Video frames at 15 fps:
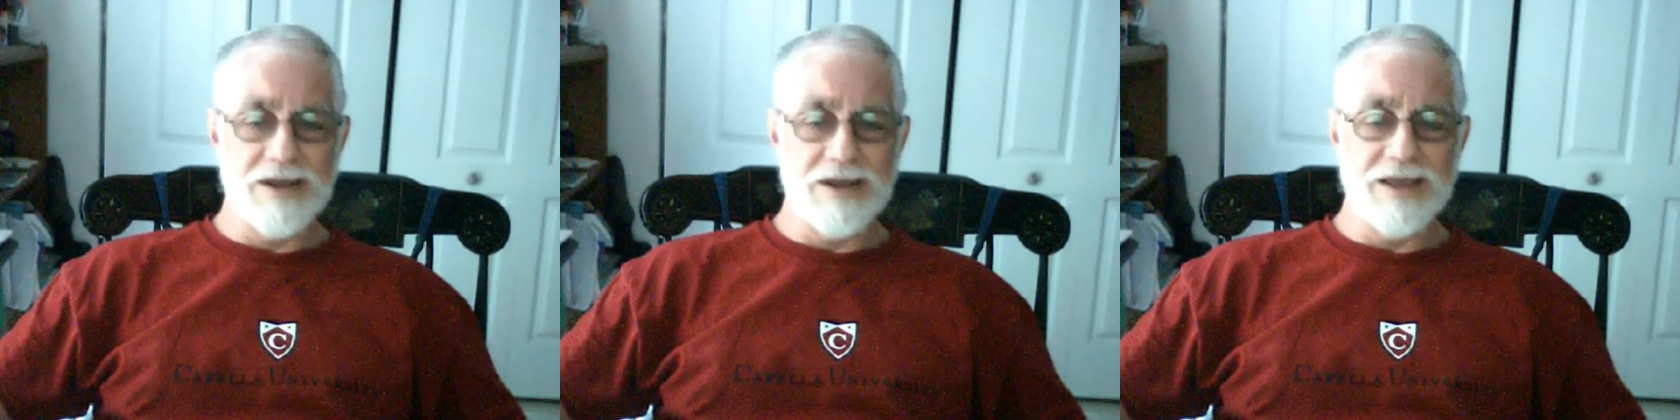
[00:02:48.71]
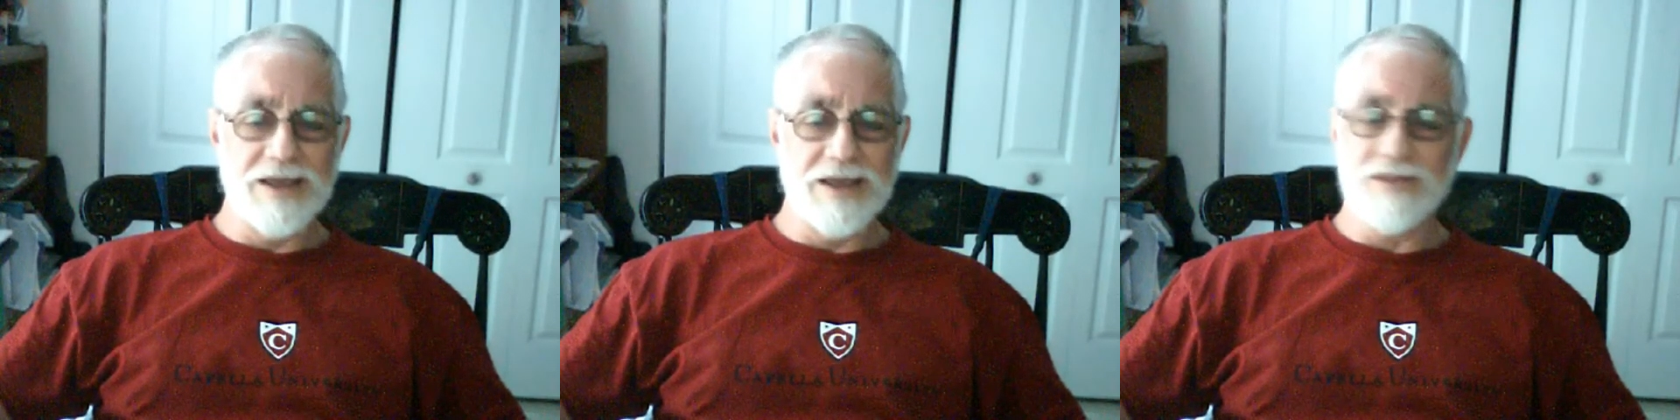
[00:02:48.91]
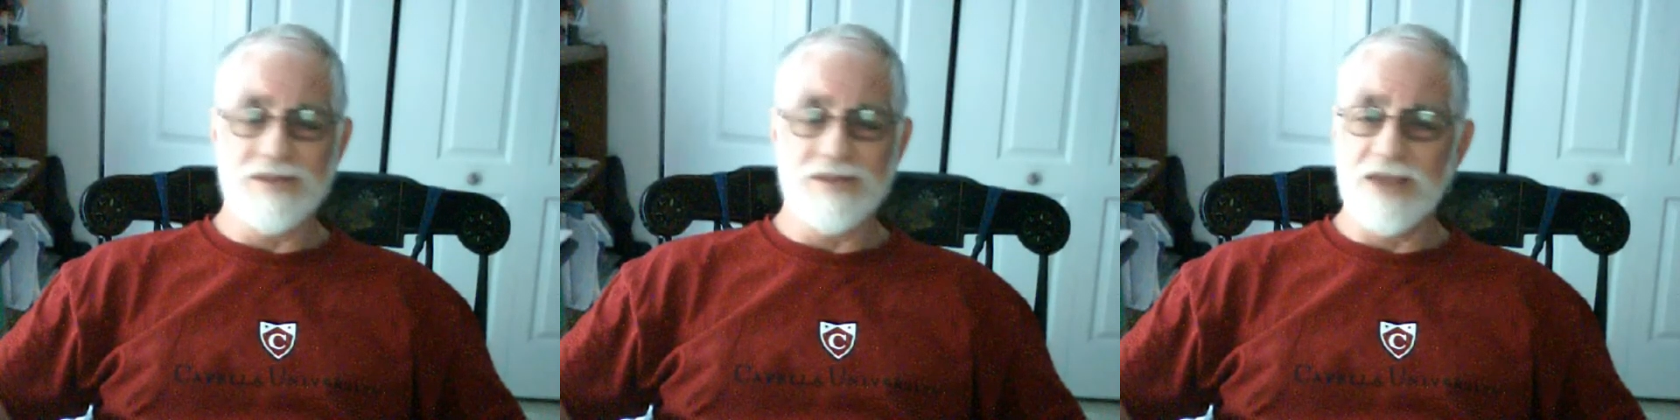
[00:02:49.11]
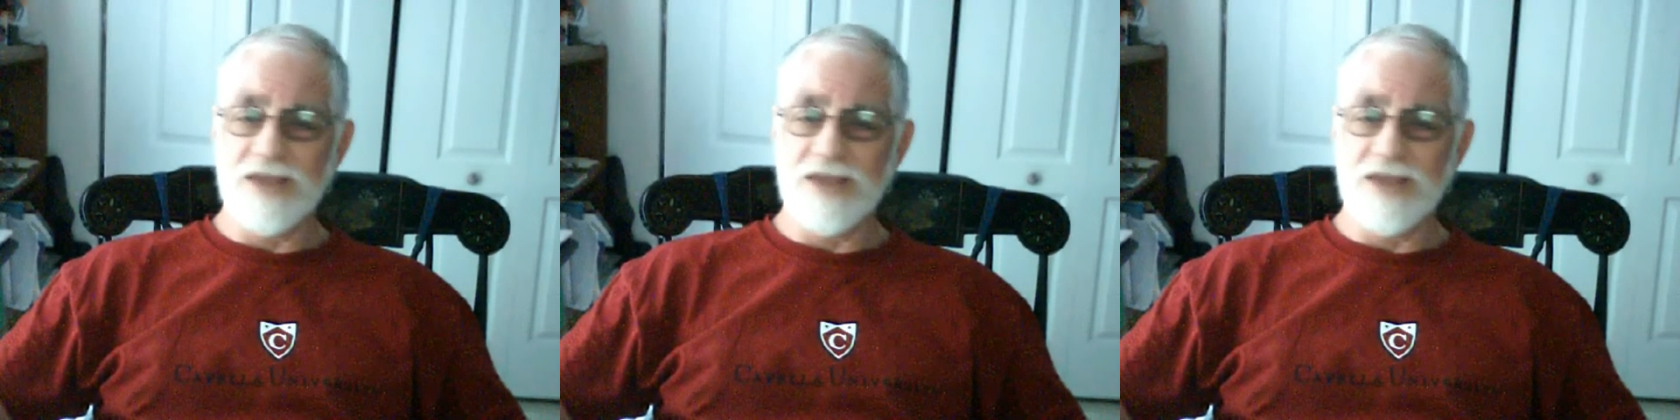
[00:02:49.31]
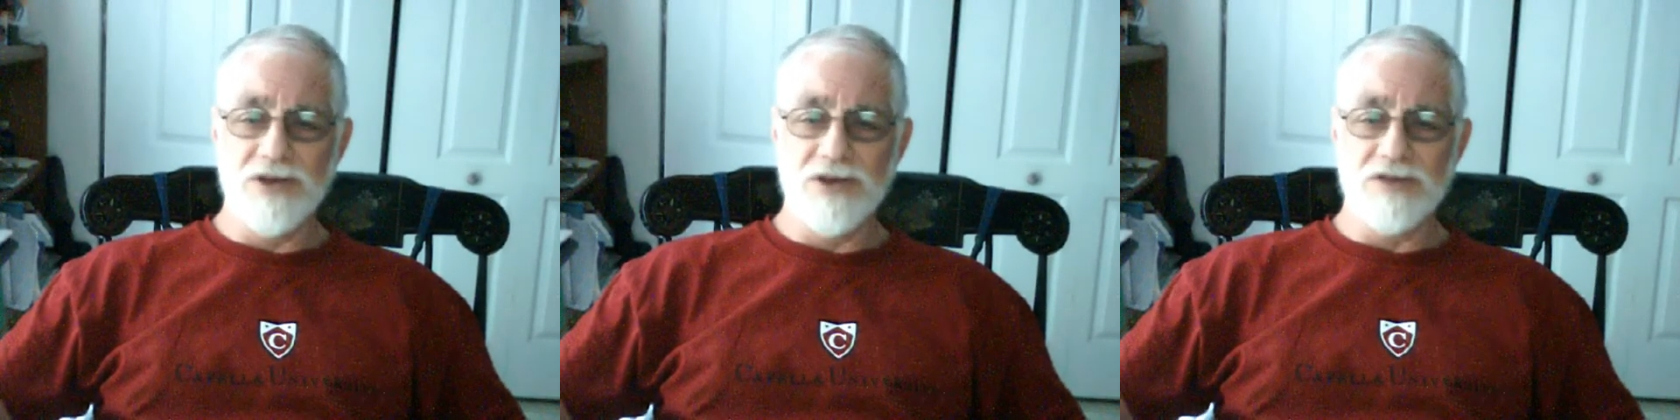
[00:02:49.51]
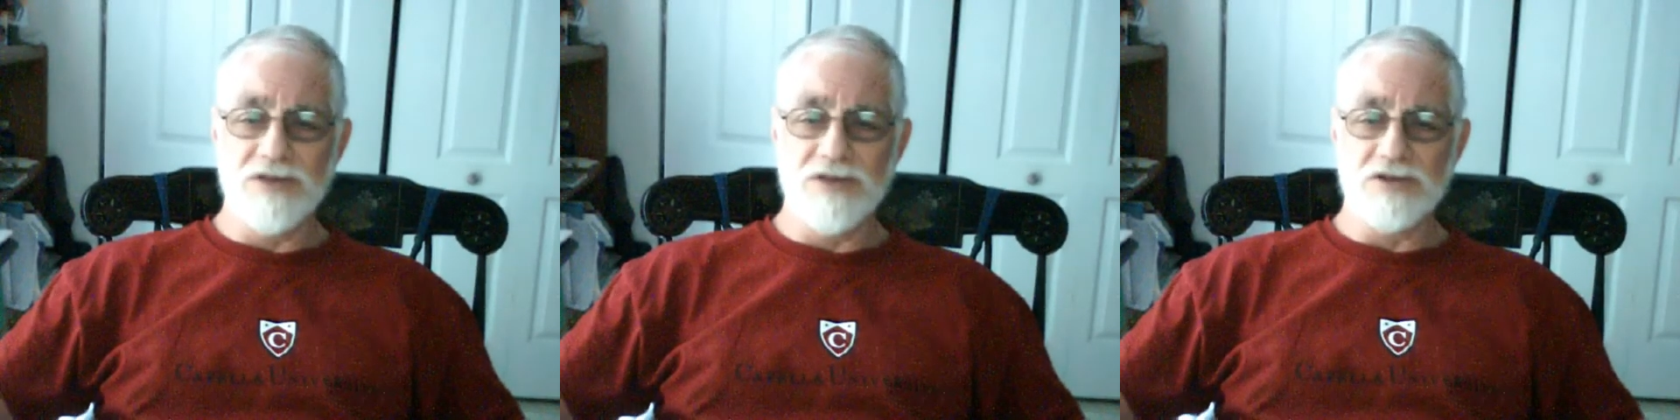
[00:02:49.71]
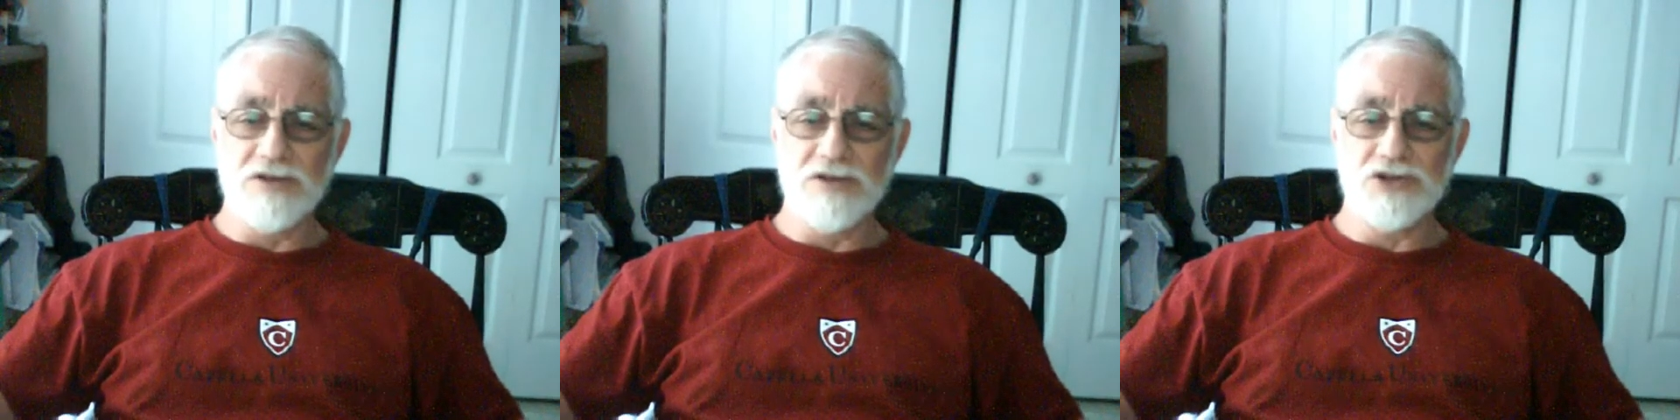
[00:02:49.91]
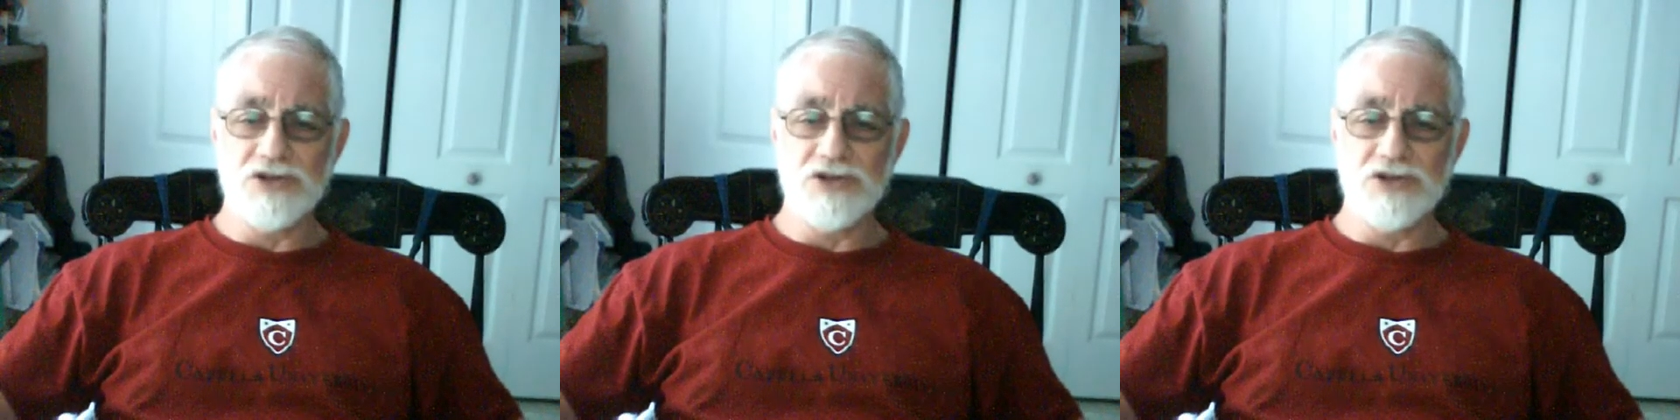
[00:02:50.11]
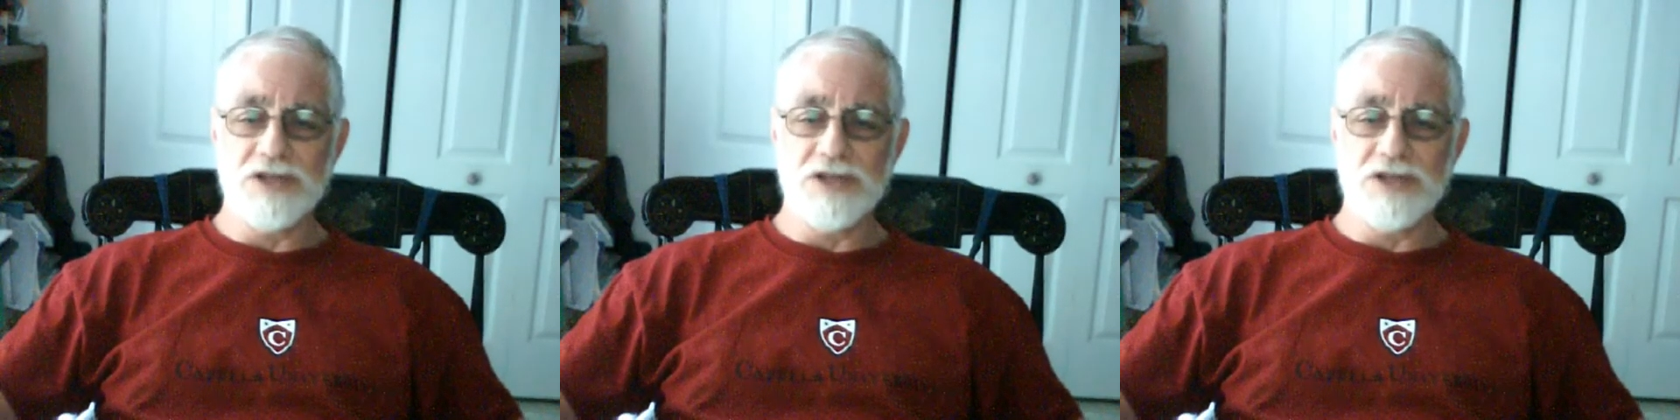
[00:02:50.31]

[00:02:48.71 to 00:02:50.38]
thank you again for choosing